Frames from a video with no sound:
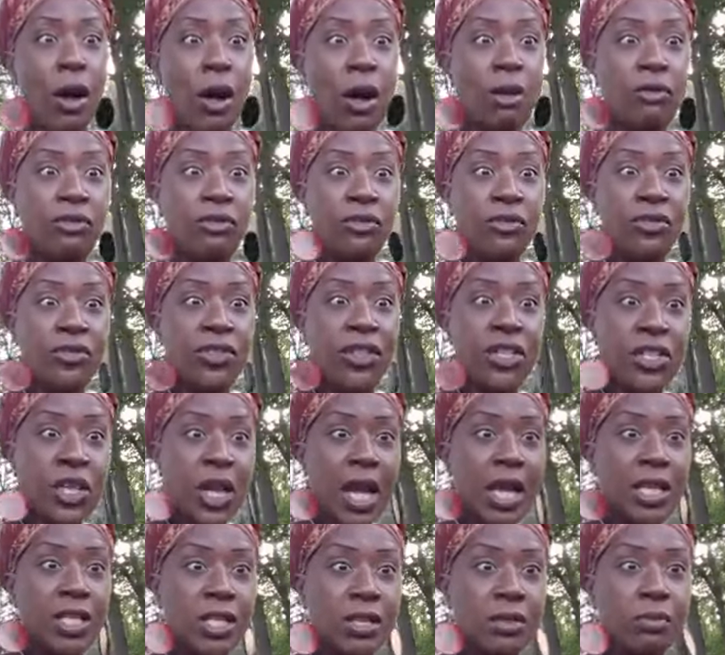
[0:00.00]
off the
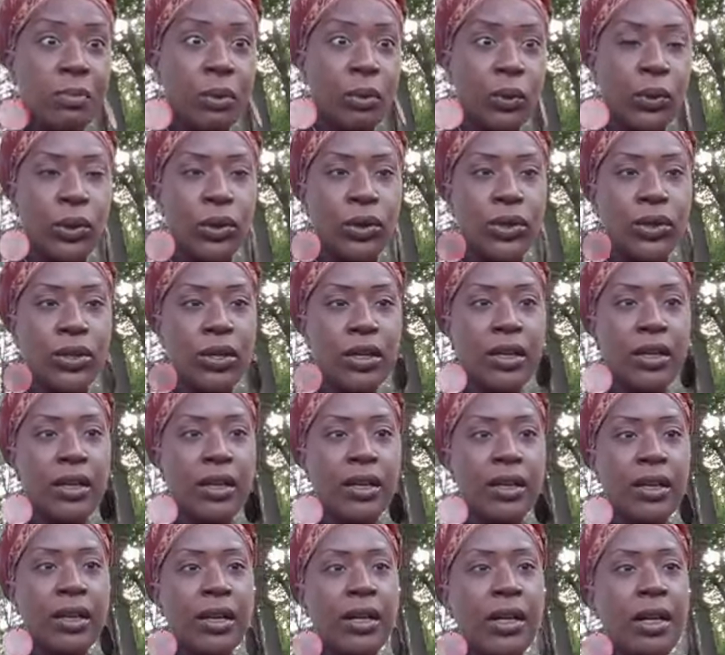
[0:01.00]
chessboard,
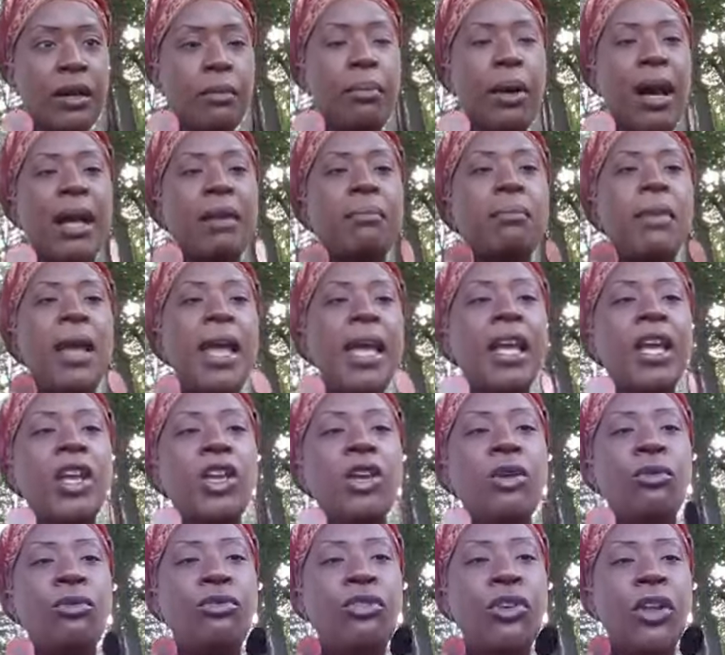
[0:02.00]
by
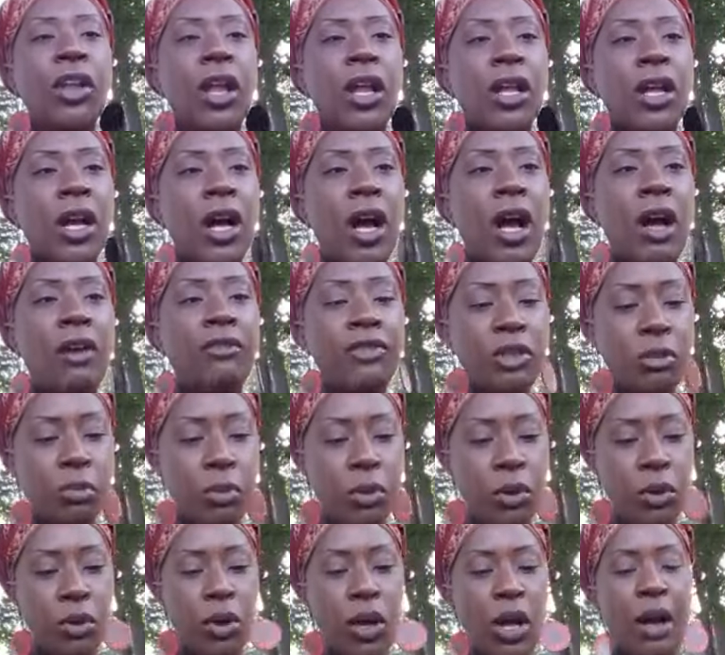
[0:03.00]
making you feel
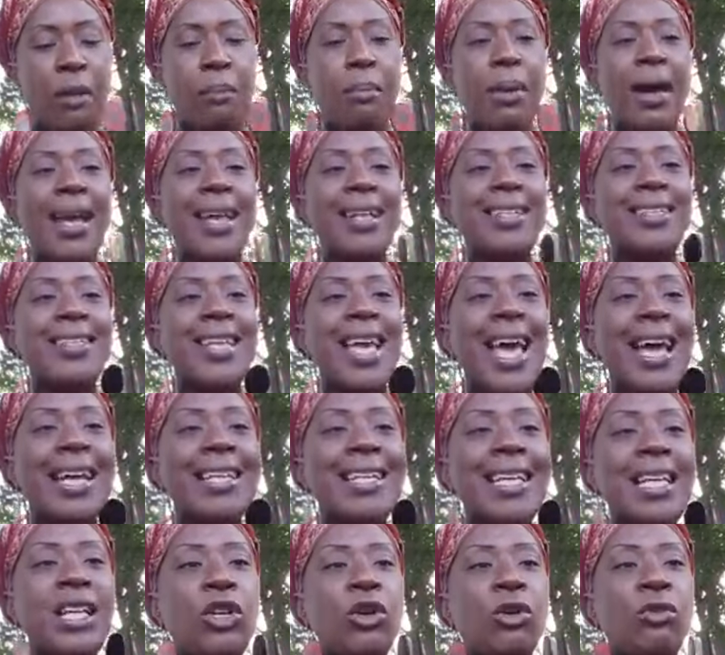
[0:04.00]
uncomfortable, by
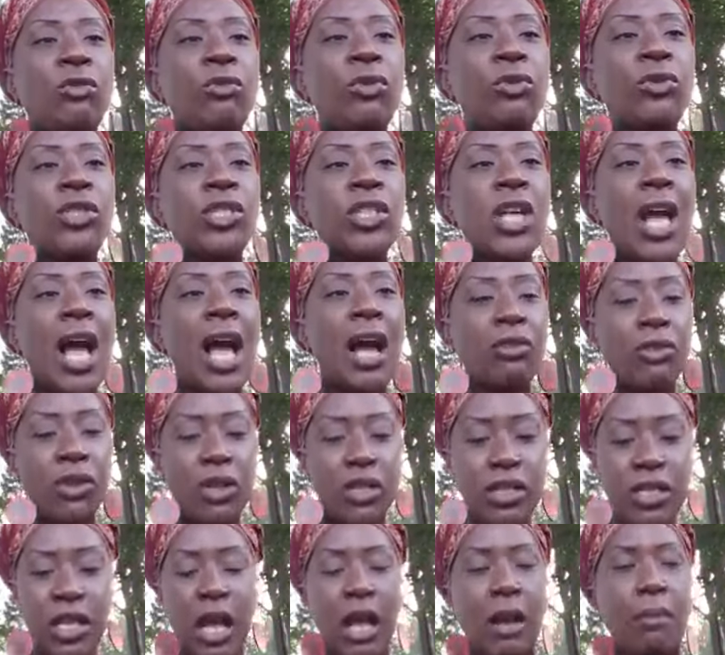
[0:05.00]
attacking your root
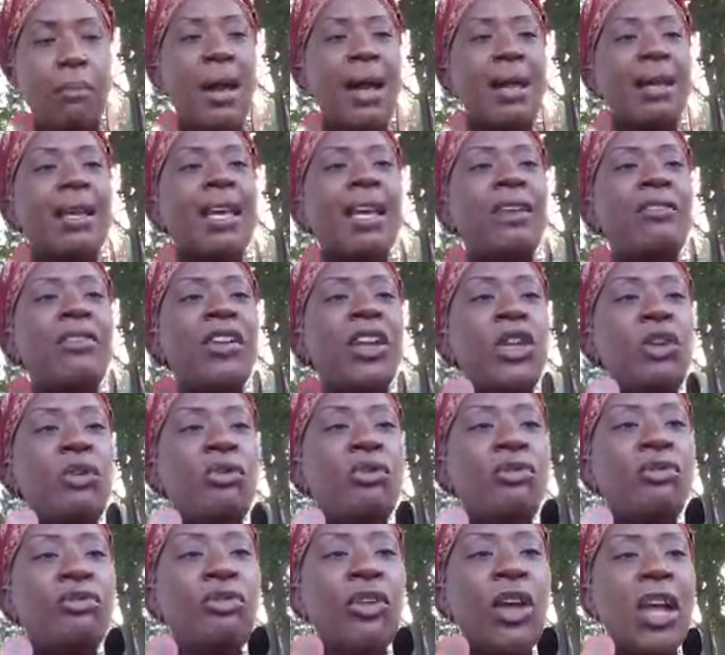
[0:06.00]
chakras, by giving
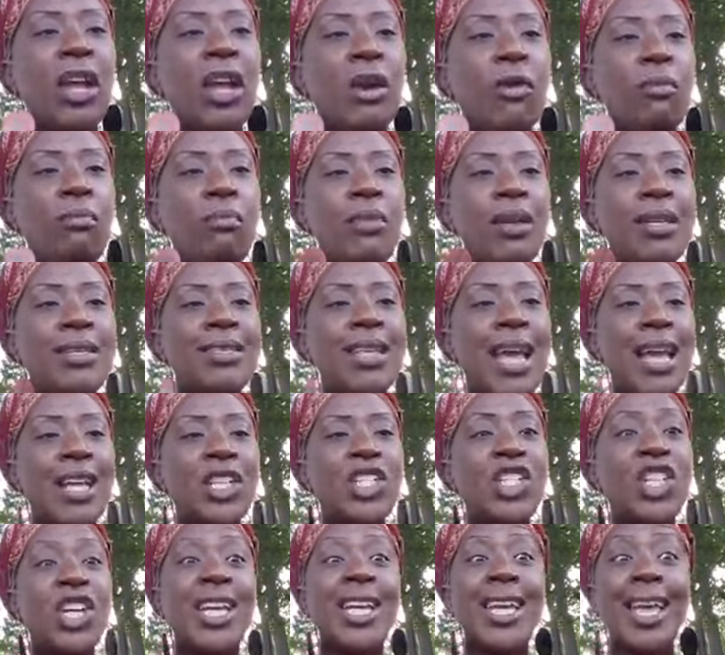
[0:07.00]
you fear,
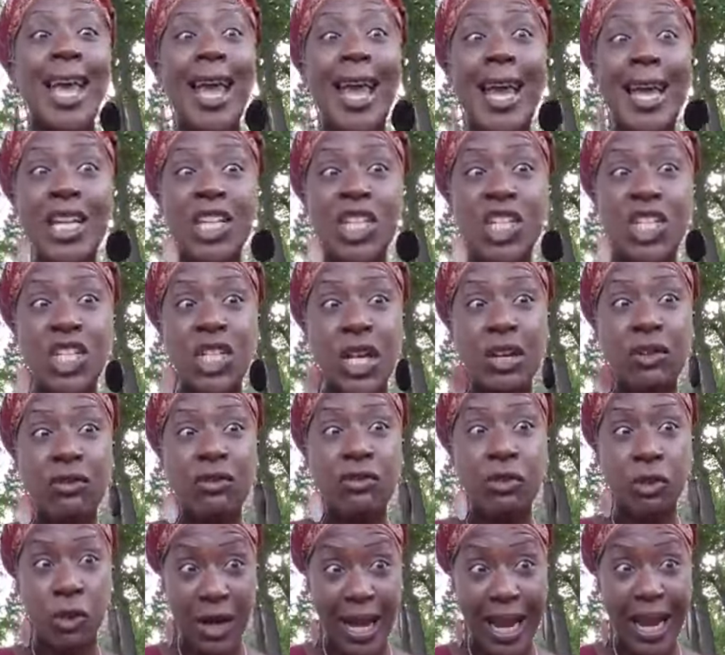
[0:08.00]
miseducation
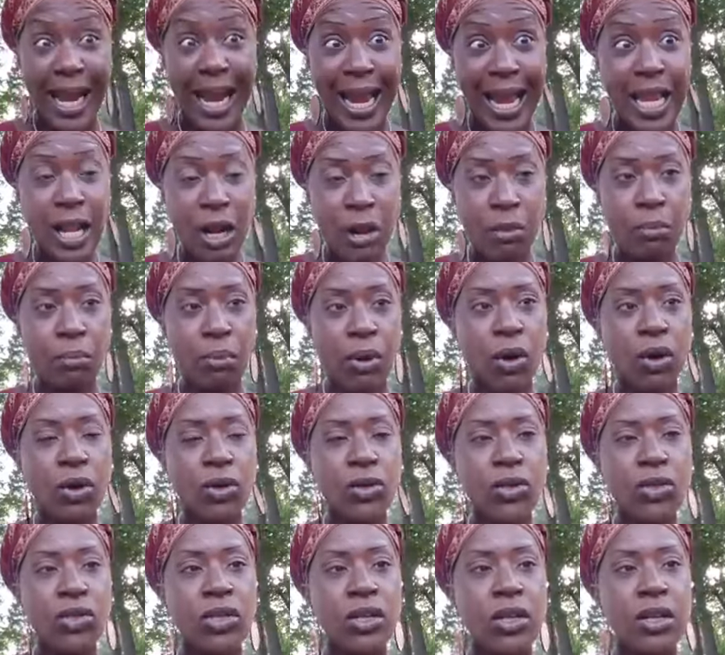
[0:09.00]
for
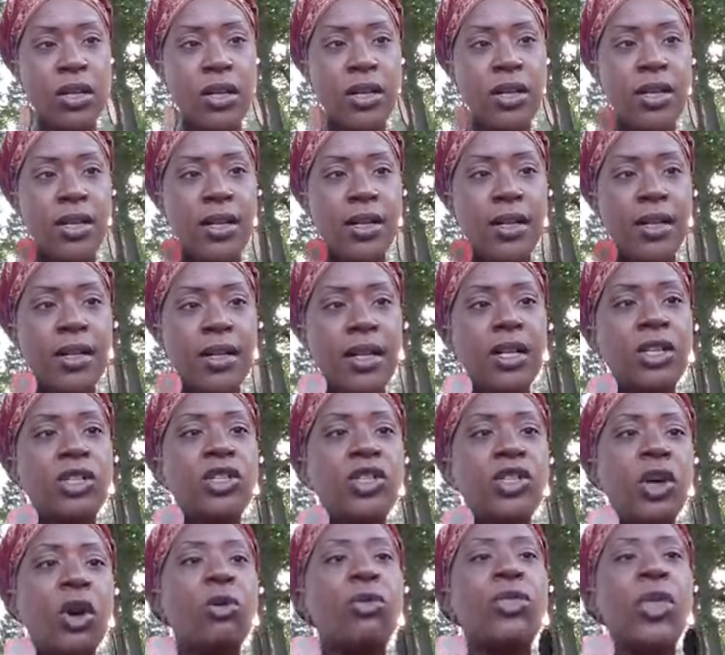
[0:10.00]
animals,
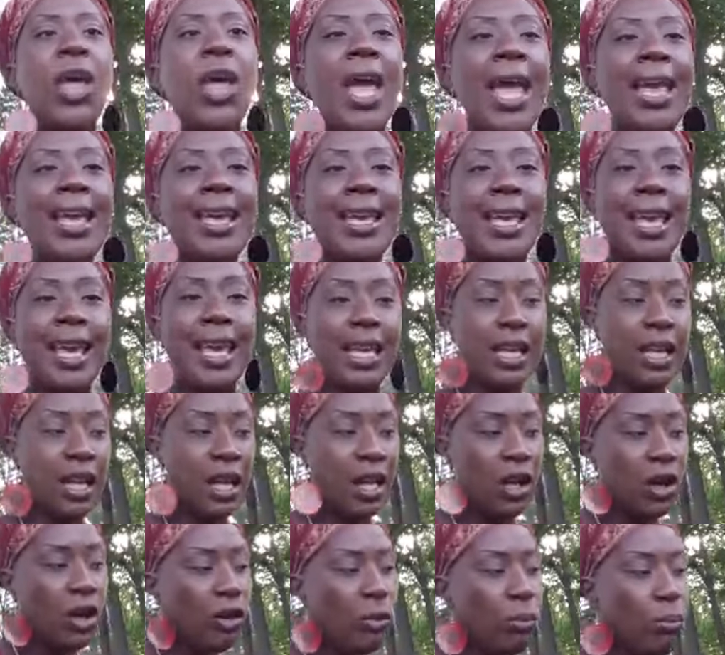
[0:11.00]
so they can
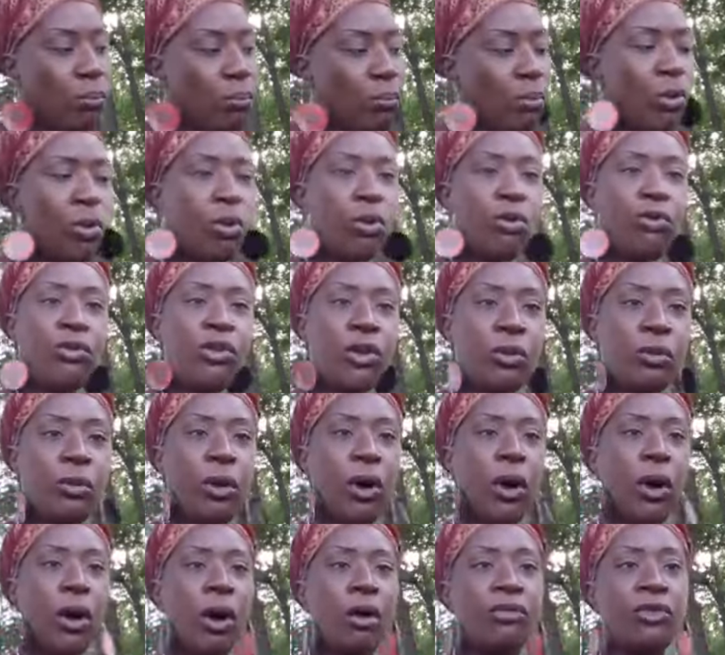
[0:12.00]
move you
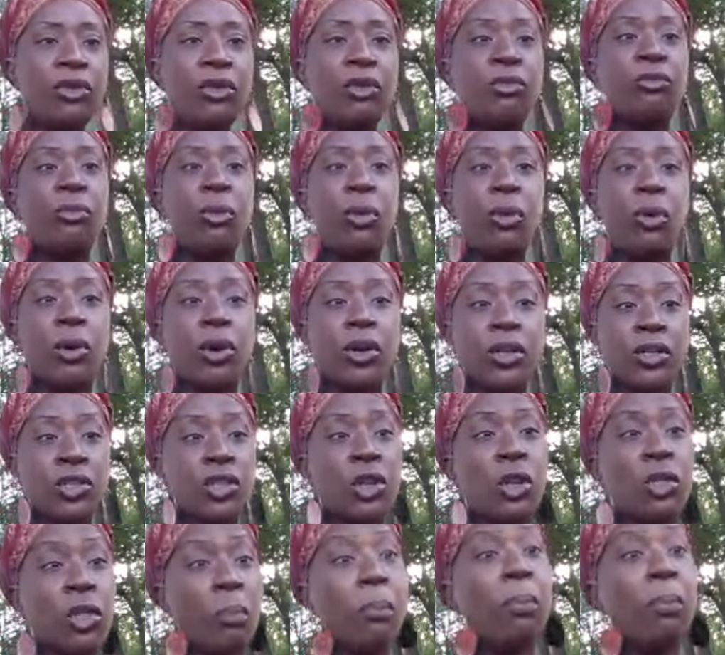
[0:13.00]
off the board. So the